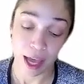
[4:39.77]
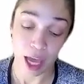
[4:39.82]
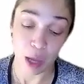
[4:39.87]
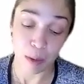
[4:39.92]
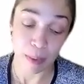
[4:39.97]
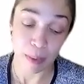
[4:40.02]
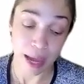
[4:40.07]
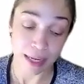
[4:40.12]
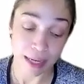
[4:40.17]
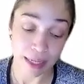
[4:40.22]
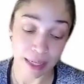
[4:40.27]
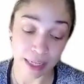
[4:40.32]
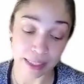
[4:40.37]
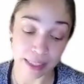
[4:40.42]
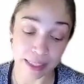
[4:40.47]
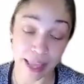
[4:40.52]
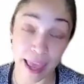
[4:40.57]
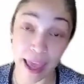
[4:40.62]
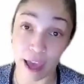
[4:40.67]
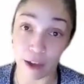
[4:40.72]
Amanda
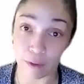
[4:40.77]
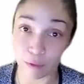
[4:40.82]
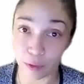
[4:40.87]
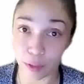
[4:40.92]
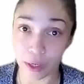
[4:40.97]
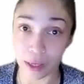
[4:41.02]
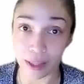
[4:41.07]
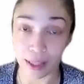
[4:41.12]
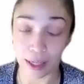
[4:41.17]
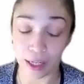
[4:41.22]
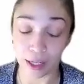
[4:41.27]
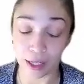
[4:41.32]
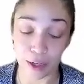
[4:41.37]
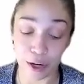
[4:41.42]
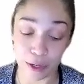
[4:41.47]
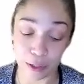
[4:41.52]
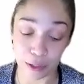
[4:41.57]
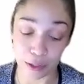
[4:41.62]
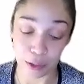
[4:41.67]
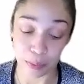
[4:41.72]
is everything a
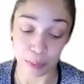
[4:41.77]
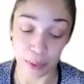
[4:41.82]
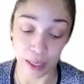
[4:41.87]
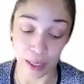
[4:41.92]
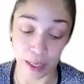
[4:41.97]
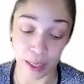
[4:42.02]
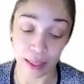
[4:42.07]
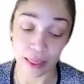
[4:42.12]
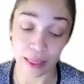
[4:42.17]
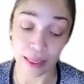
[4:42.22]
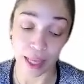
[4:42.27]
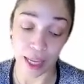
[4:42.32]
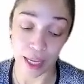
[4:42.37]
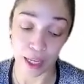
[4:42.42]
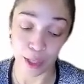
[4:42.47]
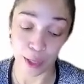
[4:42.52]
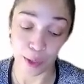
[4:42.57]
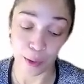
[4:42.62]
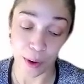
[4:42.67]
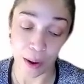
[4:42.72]
nurse should be.
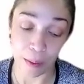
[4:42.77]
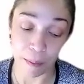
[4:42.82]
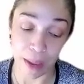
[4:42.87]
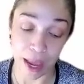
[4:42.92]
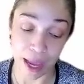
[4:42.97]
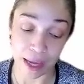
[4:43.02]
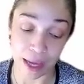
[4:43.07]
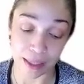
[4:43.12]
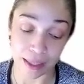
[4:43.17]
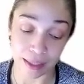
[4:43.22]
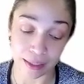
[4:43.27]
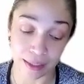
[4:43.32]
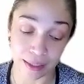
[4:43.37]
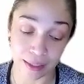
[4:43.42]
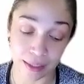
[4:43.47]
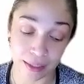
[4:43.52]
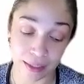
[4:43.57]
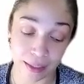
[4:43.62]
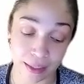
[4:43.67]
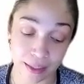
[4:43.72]
Thank you, Amanda.
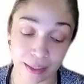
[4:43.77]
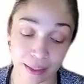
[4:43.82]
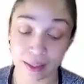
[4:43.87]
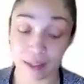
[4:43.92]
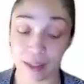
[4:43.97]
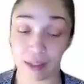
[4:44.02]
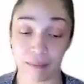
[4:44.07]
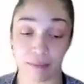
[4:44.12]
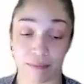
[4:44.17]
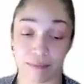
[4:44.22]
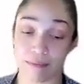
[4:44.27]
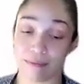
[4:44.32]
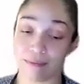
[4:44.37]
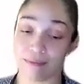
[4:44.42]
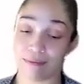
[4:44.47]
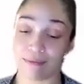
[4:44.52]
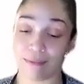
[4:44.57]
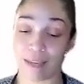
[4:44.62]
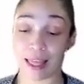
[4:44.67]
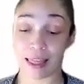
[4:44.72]

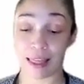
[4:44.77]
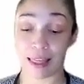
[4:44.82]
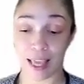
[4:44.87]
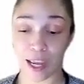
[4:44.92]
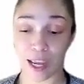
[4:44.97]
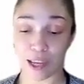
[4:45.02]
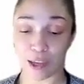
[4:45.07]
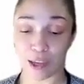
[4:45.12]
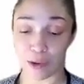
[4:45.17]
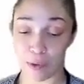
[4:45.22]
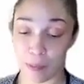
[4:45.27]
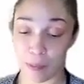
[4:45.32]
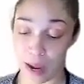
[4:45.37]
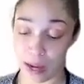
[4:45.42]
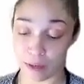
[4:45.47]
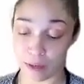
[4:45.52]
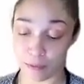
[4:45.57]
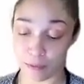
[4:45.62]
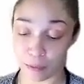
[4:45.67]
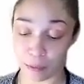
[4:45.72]
And thank you,
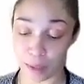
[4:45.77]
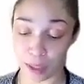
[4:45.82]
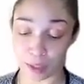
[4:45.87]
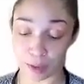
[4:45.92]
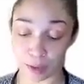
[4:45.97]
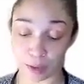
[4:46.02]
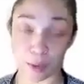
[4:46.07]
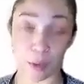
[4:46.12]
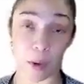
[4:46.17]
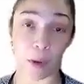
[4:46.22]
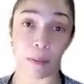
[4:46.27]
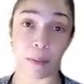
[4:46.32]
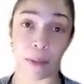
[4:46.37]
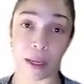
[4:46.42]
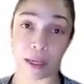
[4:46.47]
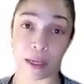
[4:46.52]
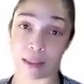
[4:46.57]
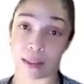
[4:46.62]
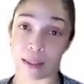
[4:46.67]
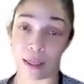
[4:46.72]
Amanda, for being so
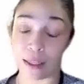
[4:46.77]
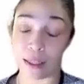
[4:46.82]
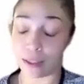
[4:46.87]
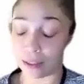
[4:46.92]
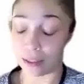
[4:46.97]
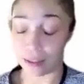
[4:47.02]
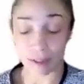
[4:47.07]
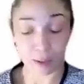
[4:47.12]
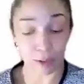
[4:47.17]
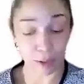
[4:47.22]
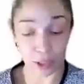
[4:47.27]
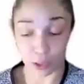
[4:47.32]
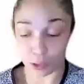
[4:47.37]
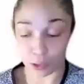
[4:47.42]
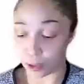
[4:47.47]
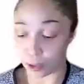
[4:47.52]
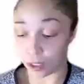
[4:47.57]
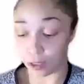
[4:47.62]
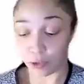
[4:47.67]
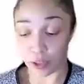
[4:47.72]
amazing,
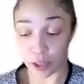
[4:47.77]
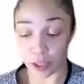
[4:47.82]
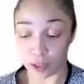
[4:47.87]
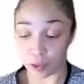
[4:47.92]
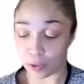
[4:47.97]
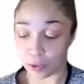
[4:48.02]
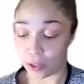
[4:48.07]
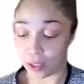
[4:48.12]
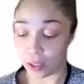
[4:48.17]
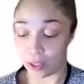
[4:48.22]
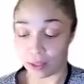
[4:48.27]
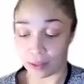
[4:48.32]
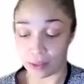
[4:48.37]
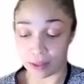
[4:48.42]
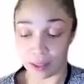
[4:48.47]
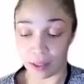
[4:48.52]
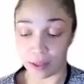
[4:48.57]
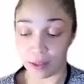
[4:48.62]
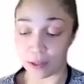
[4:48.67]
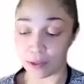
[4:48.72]
using critical thinking
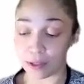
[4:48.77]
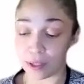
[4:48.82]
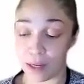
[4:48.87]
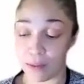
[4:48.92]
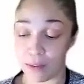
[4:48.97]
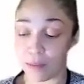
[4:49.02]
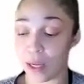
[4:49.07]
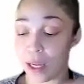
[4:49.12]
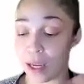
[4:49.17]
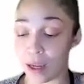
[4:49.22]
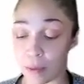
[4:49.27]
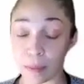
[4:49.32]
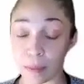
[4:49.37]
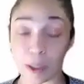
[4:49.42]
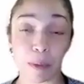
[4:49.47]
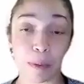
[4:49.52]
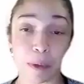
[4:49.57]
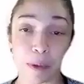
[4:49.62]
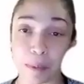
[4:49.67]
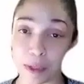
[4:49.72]
skills and being a
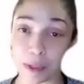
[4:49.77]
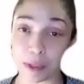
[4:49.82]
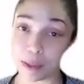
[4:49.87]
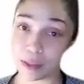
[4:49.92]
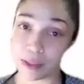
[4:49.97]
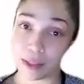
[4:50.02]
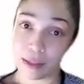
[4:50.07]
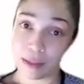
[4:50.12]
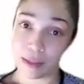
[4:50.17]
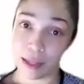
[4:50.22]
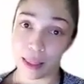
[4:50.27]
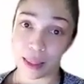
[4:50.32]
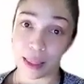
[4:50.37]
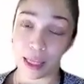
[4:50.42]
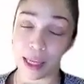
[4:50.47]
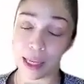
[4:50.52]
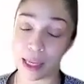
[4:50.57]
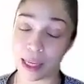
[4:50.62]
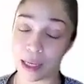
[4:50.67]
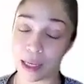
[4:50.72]
people person and
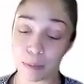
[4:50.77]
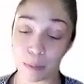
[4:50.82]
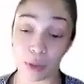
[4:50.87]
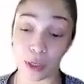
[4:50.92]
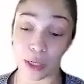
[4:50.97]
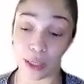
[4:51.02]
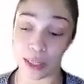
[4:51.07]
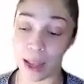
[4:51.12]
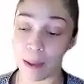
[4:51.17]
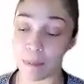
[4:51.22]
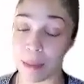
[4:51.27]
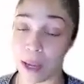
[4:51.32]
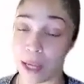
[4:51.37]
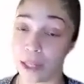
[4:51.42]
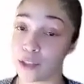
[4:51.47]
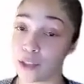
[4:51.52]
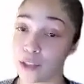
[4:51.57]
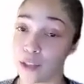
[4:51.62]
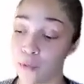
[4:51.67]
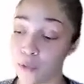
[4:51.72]
putting that
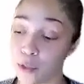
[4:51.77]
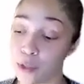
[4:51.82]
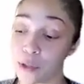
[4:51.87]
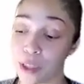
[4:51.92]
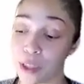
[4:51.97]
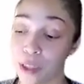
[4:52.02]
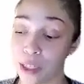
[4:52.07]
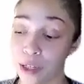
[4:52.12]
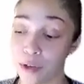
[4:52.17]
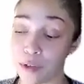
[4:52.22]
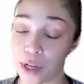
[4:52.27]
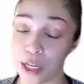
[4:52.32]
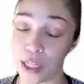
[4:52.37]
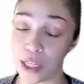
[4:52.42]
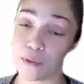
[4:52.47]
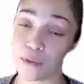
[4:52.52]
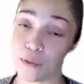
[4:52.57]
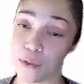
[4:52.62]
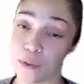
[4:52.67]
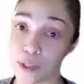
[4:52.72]
patient first and their
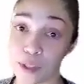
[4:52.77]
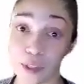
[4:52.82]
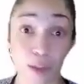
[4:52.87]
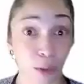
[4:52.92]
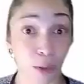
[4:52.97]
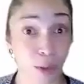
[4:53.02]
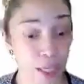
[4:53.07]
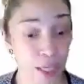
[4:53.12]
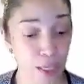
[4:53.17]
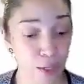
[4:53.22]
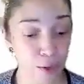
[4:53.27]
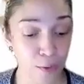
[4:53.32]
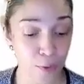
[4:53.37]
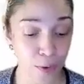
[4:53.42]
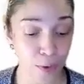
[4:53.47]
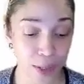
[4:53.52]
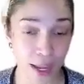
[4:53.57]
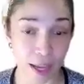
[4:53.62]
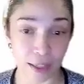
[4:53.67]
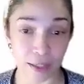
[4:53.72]
needs first. Well, thank you
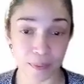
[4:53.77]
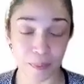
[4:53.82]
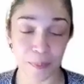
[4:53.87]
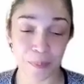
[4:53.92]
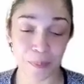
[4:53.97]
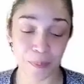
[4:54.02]
for that.